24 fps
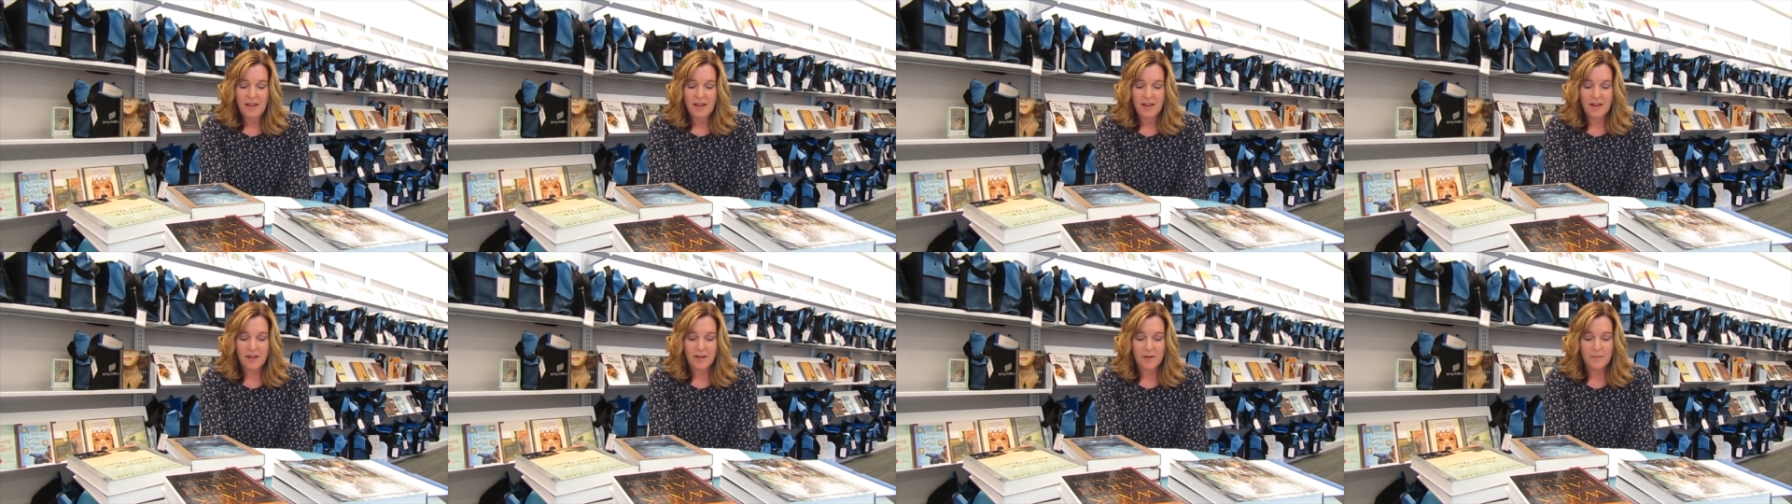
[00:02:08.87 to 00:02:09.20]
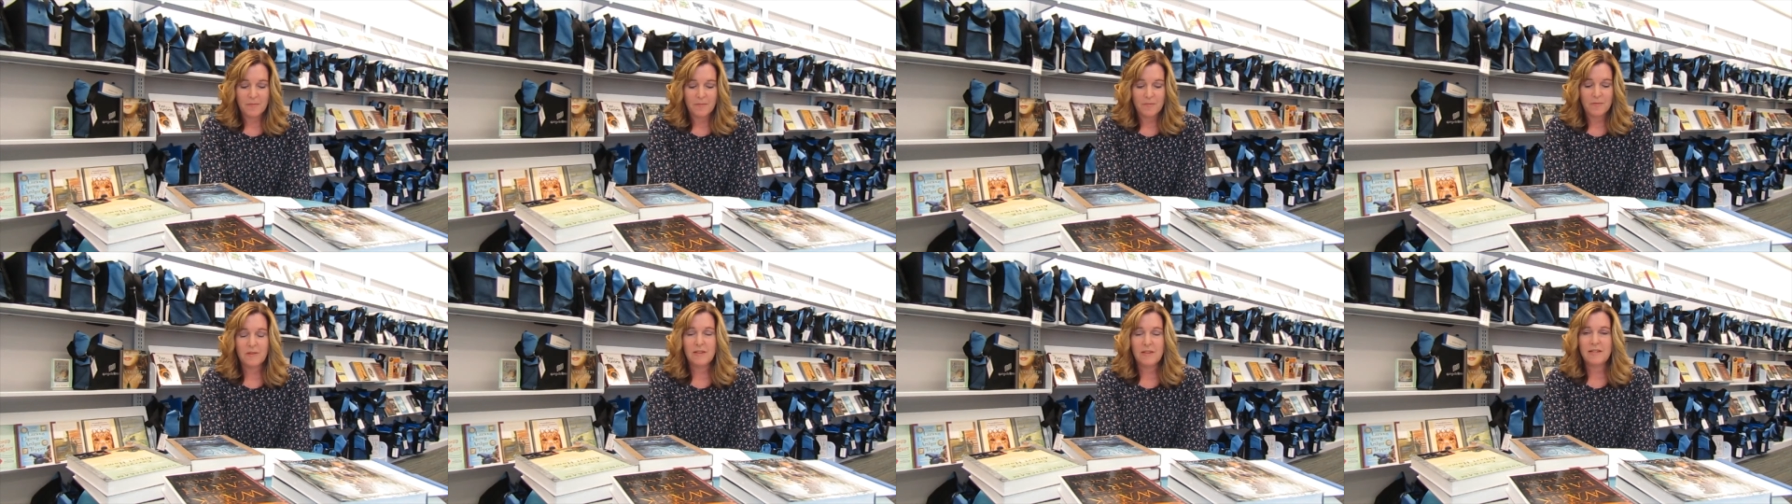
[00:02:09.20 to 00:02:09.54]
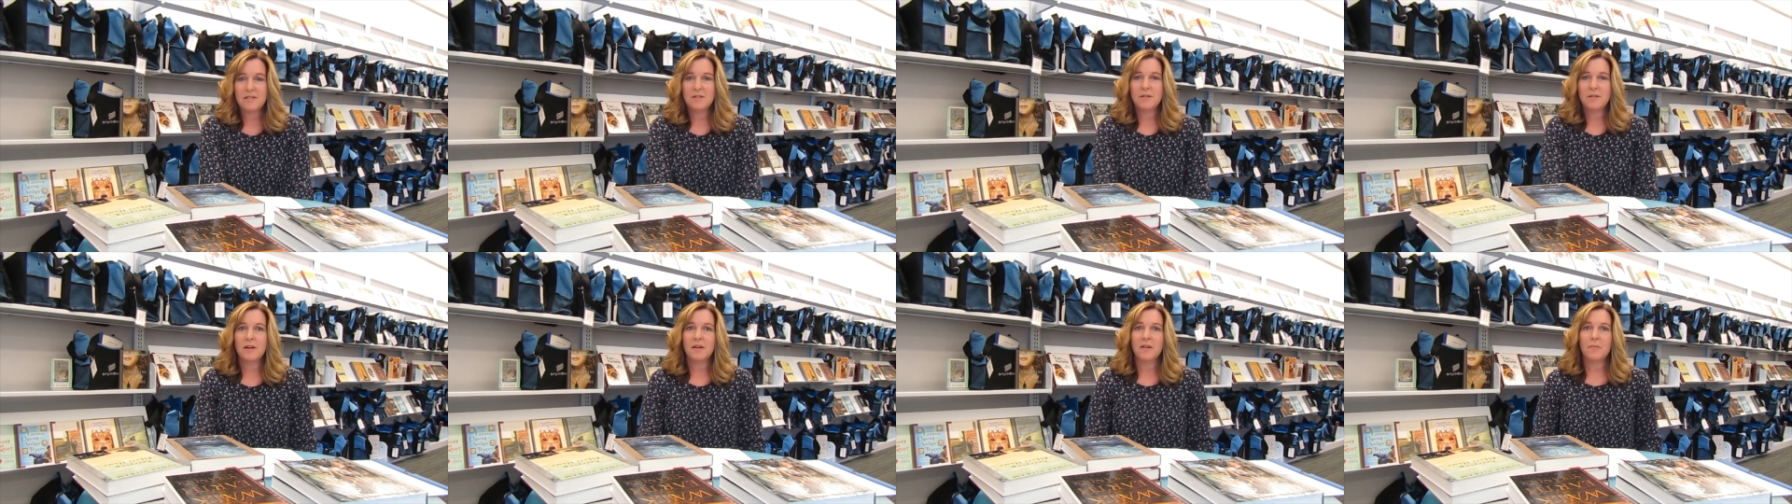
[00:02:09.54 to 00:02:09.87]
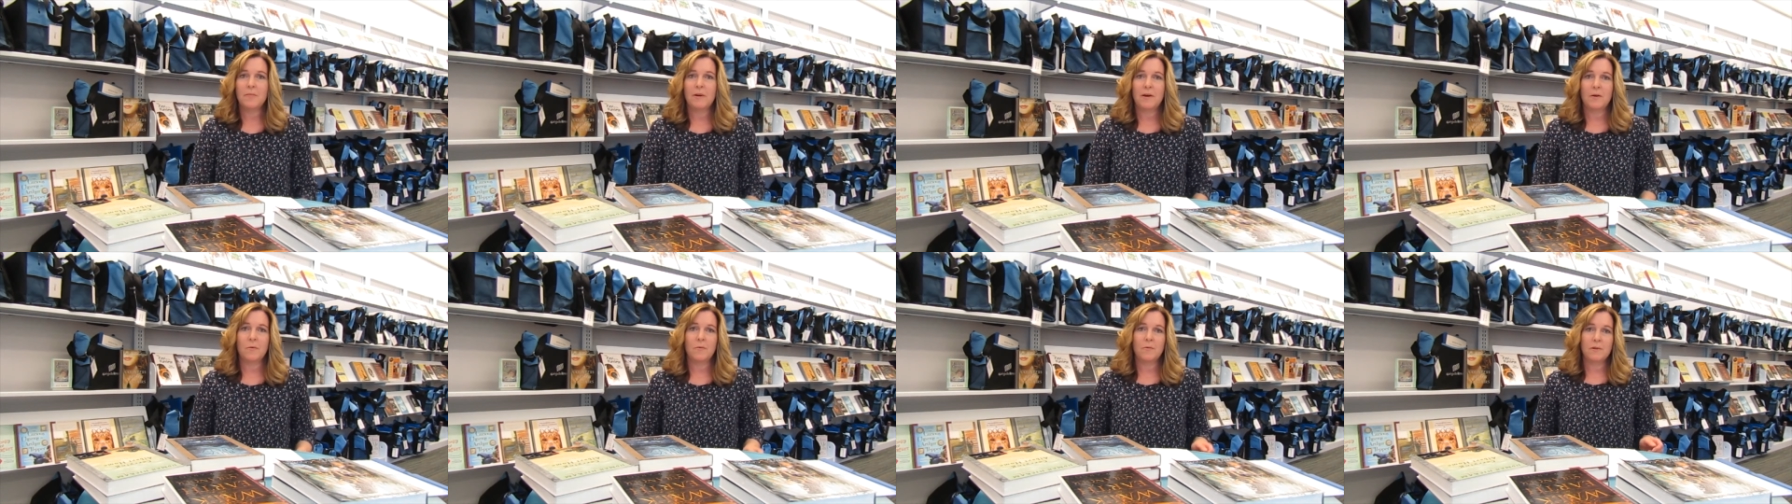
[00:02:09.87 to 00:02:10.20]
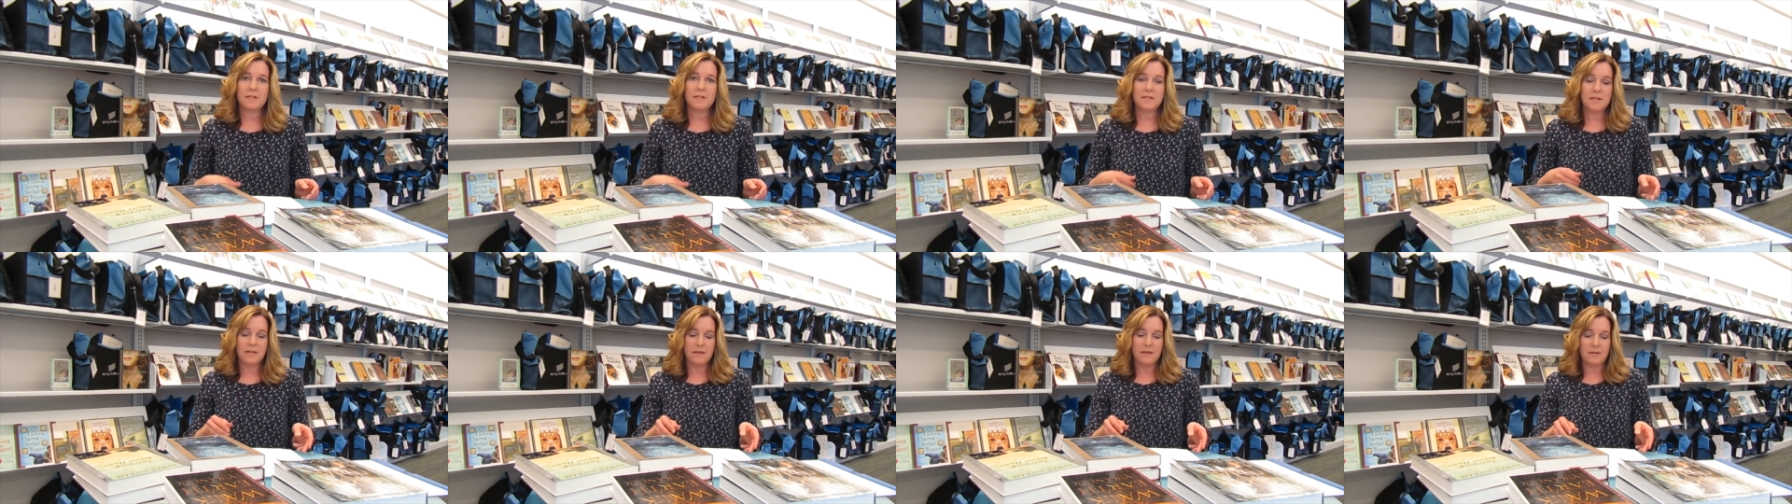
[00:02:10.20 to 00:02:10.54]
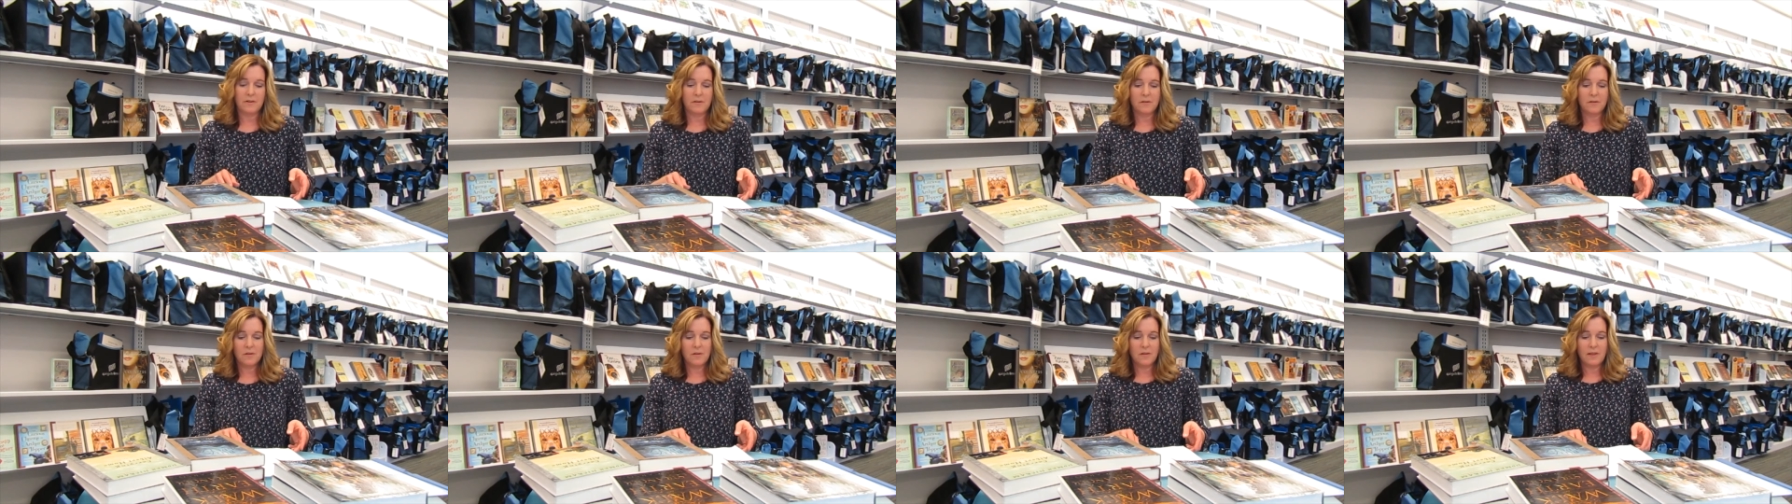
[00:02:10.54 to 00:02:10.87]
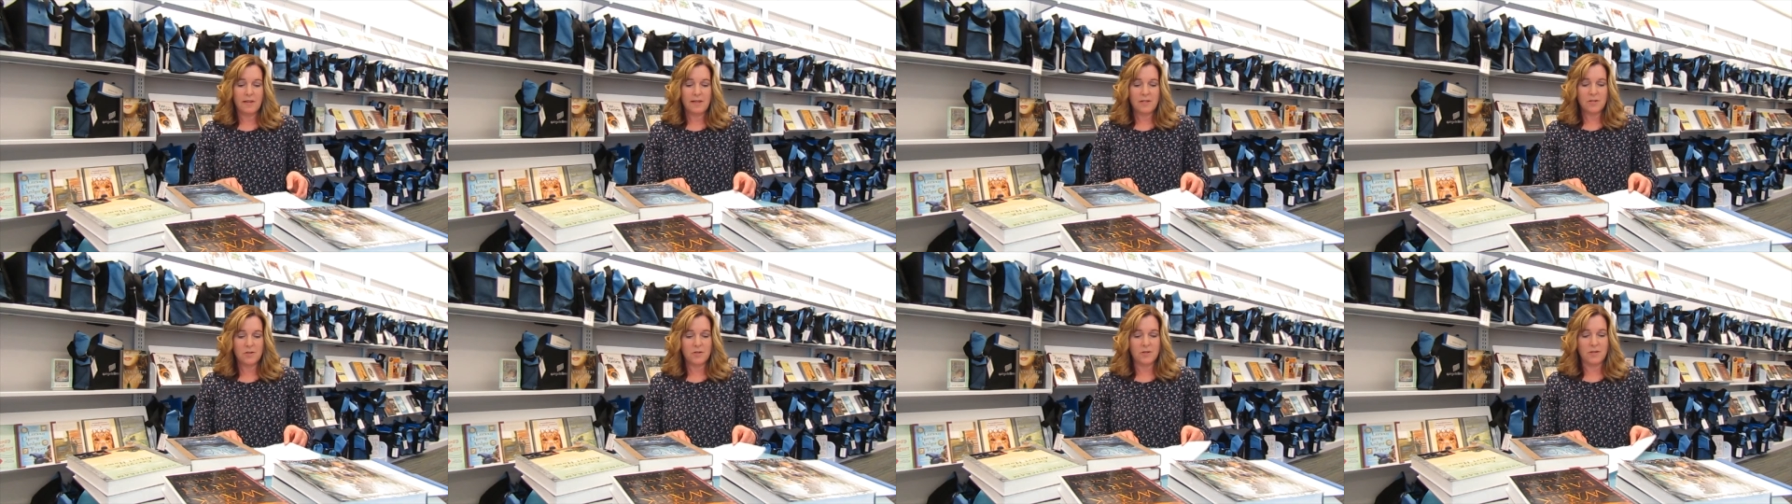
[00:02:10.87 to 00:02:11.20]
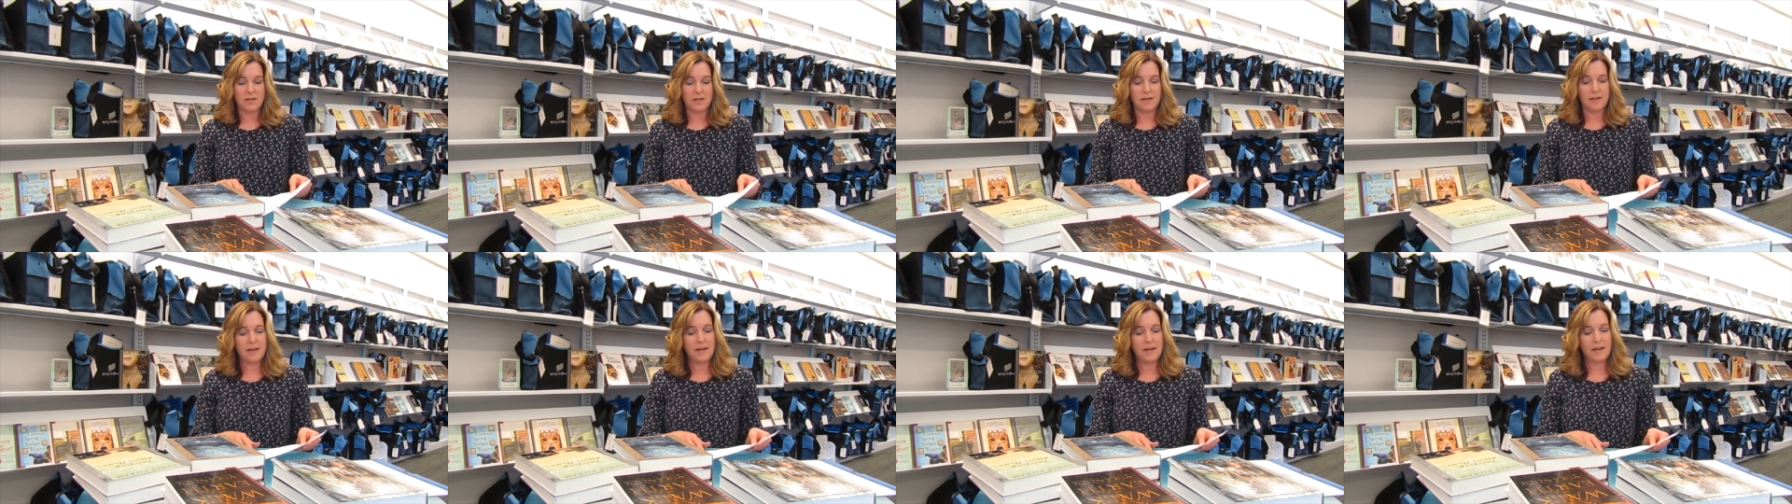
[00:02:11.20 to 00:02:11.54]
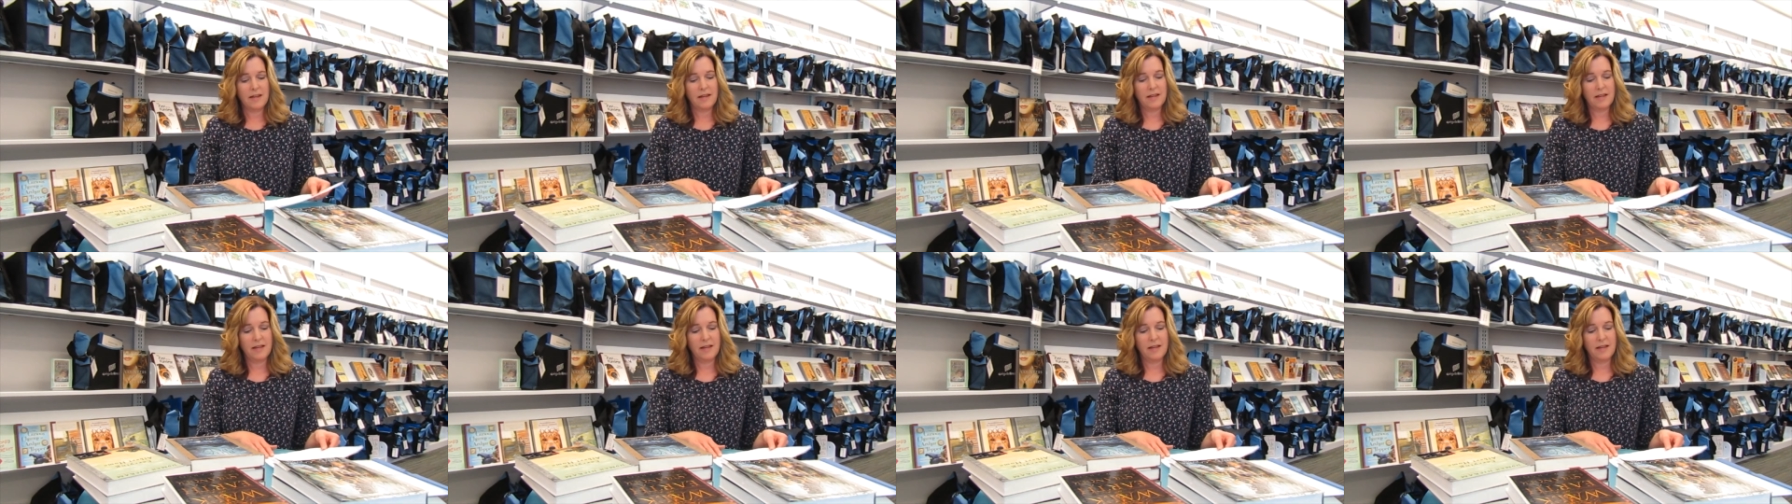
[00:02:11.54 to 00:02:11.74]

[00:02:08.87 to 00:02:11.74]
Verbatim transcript: um, let's talk about what's in our collection.